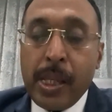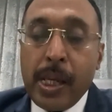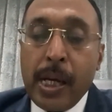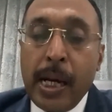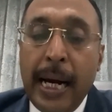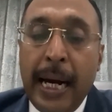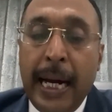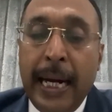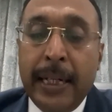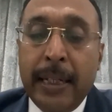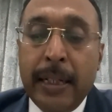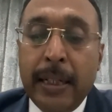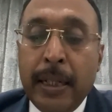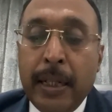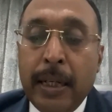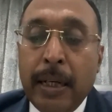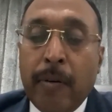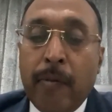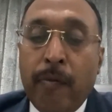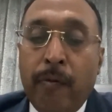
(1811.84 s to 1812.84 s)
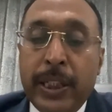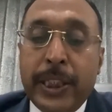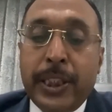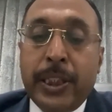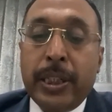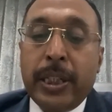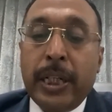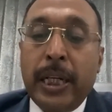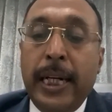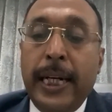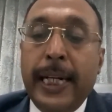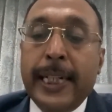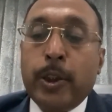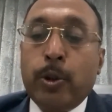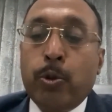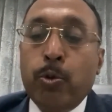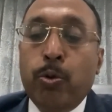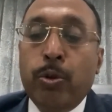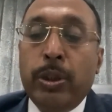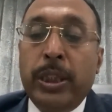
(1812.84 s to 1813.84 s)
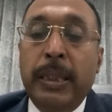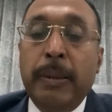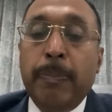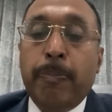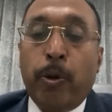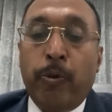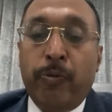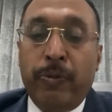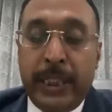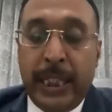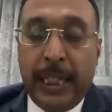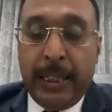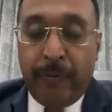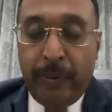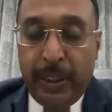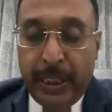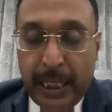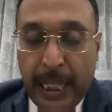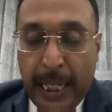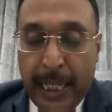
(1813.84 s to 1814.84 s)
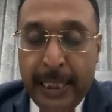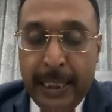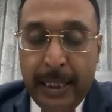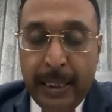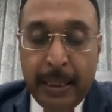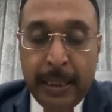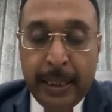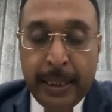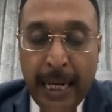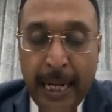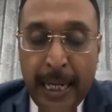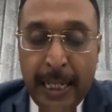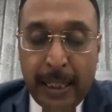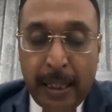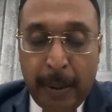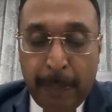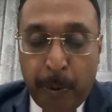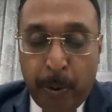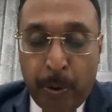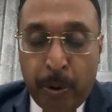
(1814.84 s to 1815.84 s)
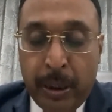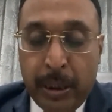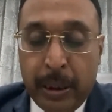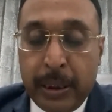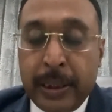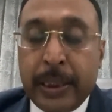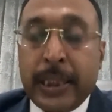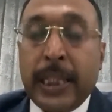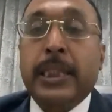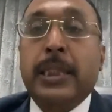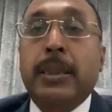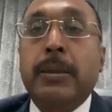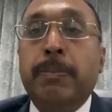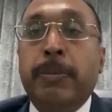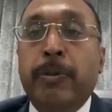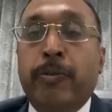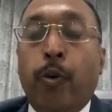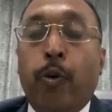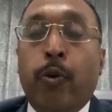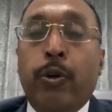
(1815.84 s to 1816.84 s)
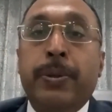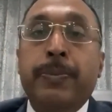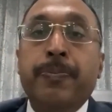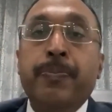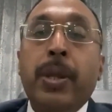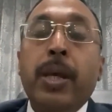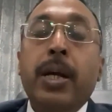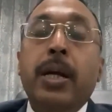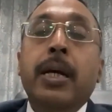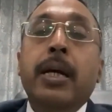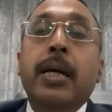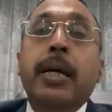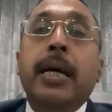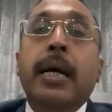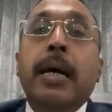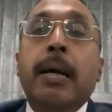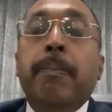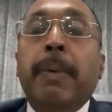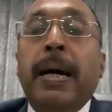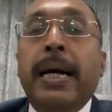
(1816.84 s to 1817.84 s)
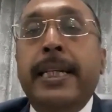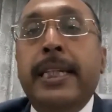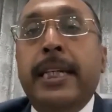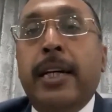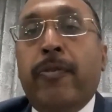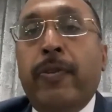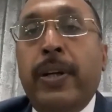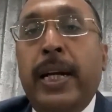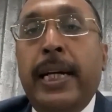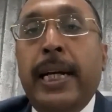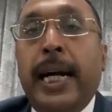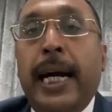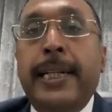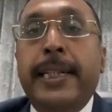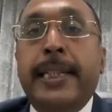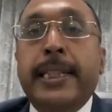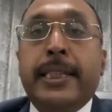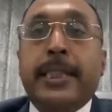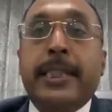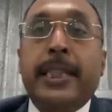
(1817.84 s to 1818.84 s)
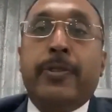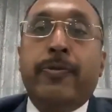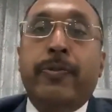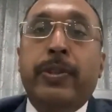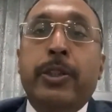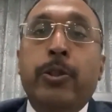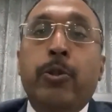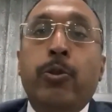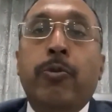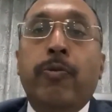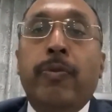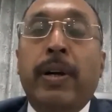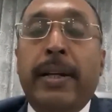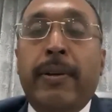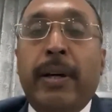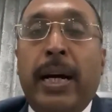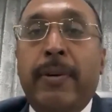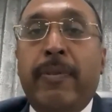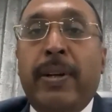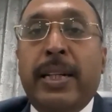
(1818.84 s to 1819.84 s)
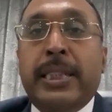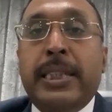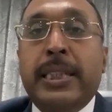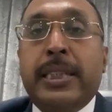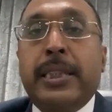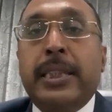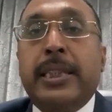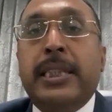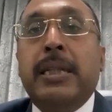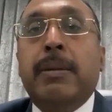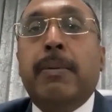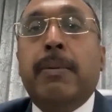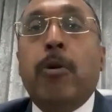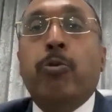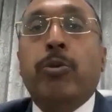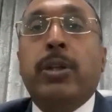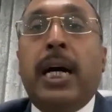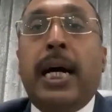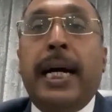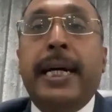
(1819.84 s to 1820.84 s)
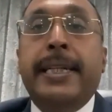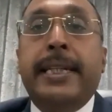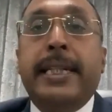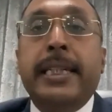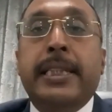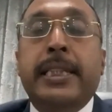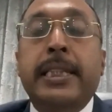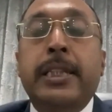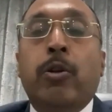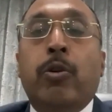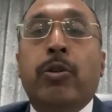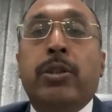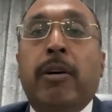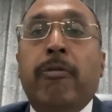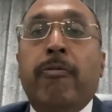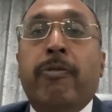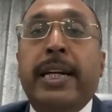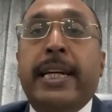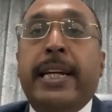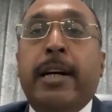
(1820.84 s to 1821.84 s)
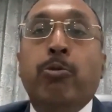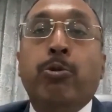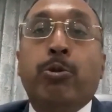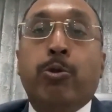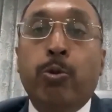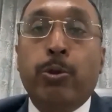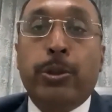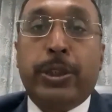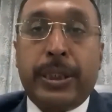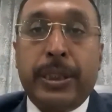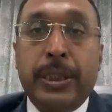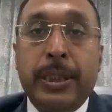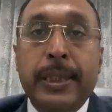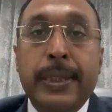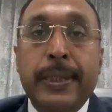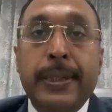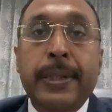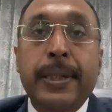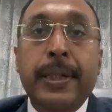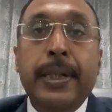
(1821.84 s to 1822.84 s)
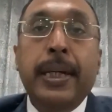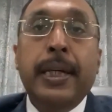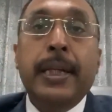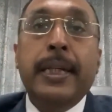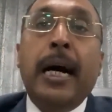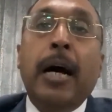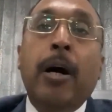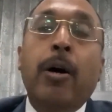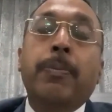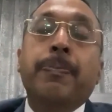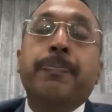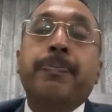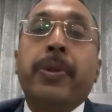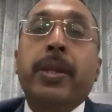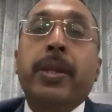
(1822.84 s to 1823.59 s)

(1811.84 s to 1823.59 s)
and which relates to the provision which I dealt upon just before. My dear friend, I discussed with you when I was discussing about the ITC on the warehouse goods. Now,